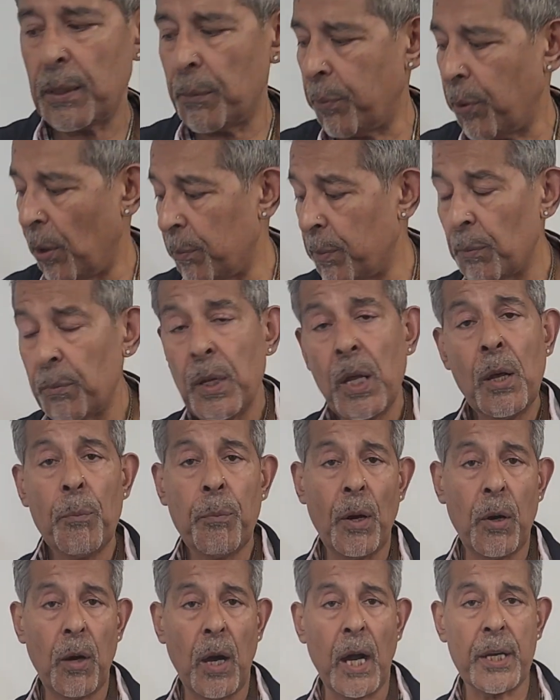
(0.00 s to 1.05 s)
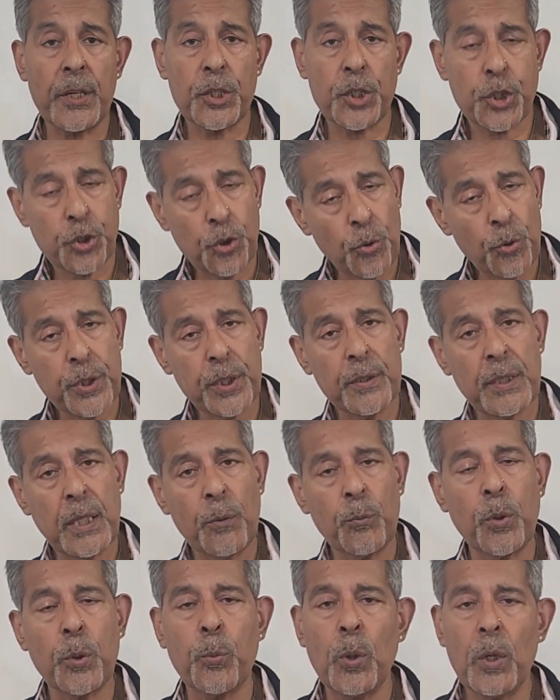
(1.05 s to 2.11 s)
the problem. But I assure you that
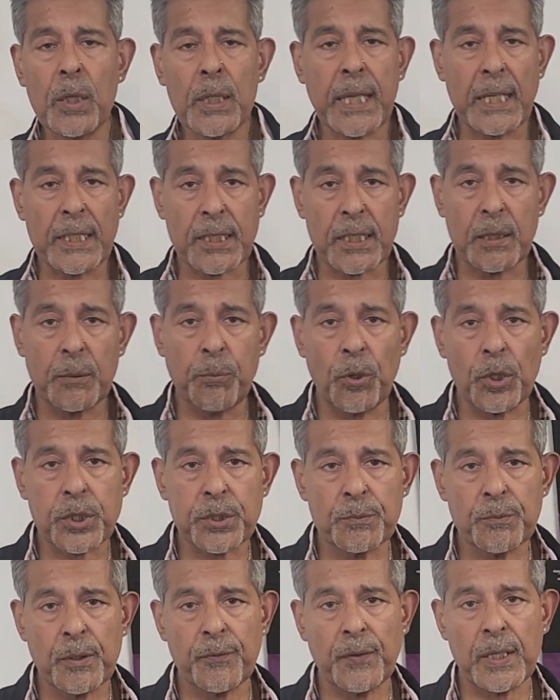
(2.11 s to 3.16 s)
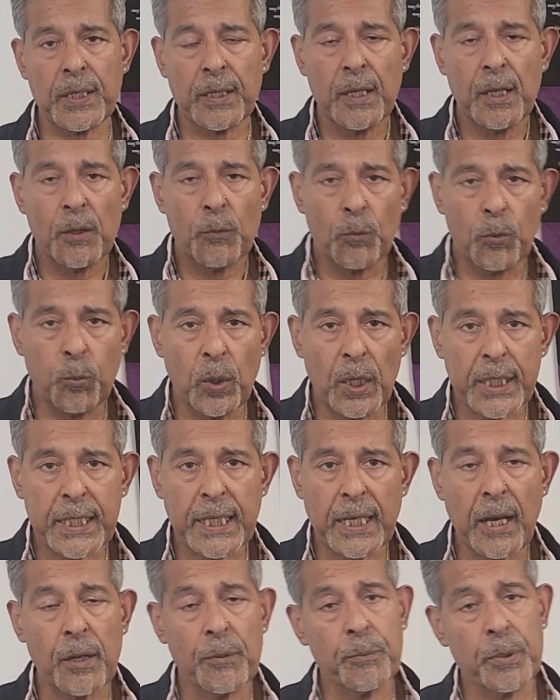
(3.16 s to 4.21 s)
we will get to the bottom of it. We'll work
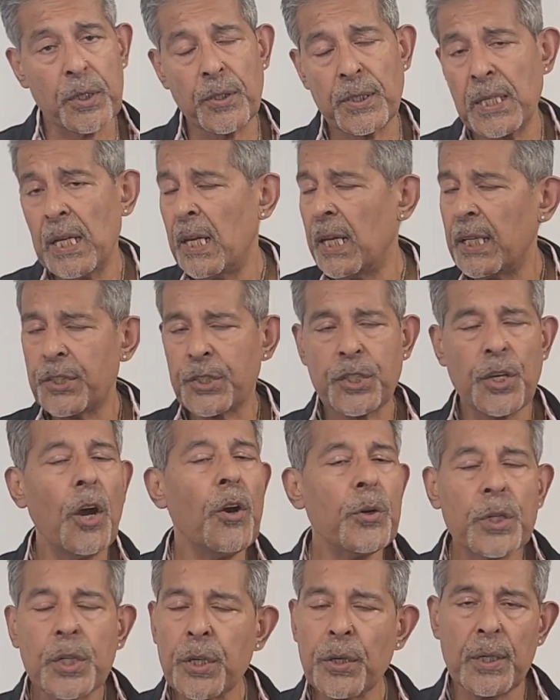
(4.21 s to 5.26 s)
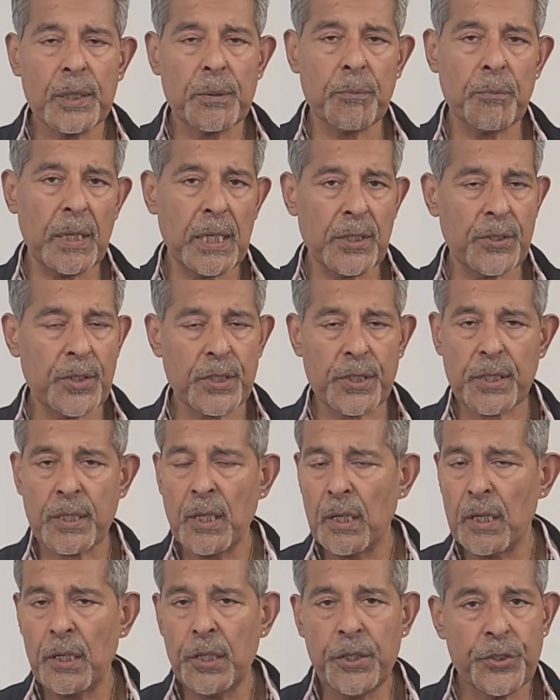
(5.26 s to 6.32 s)
it out, because it's no good me just
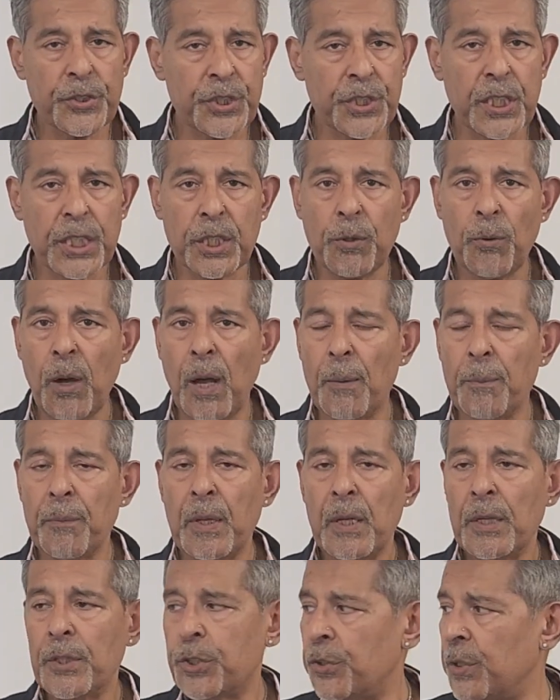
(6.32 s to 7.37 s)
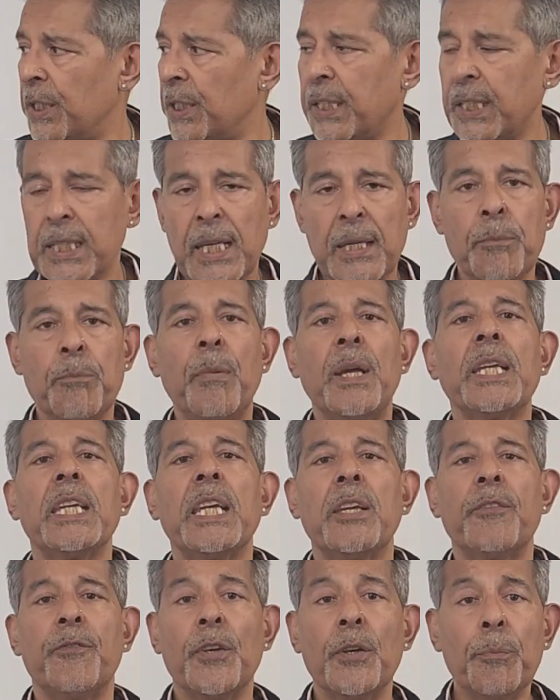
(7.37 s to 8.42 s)
loosening you up, treating it, making
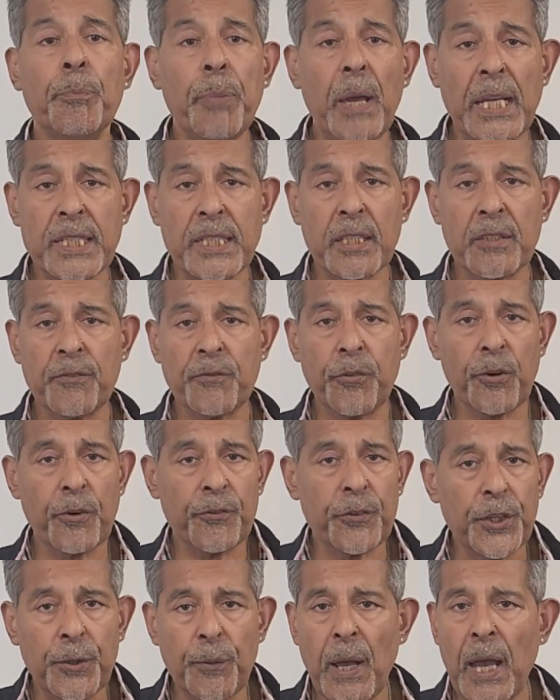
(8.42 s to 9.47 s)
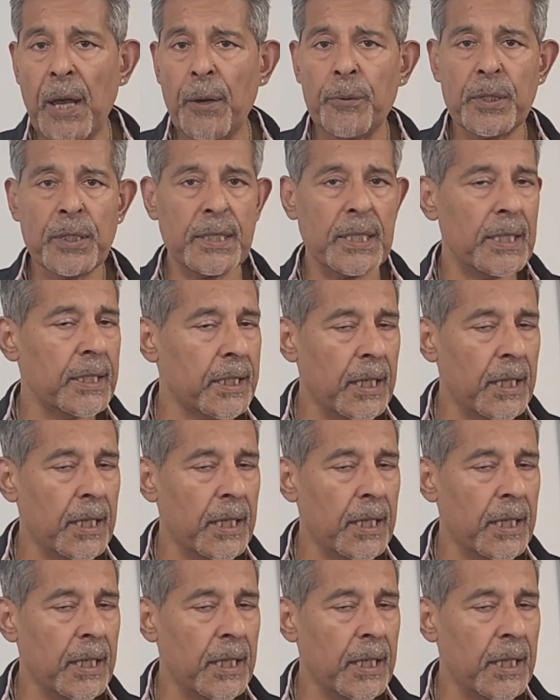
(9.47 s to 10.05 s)
it feel better for a few hours, a